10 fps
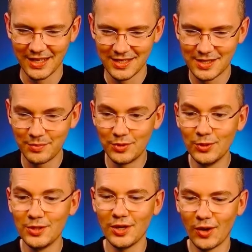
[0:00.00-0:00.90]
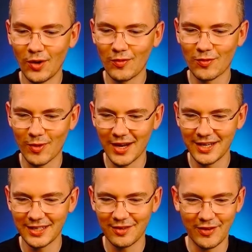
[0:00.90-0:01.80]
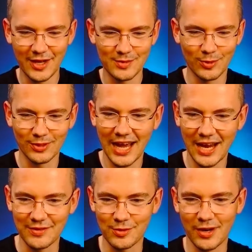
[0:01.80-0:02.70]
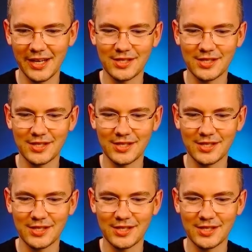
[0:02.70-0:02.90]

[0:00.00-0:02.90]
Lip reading: Facebook Lives, right?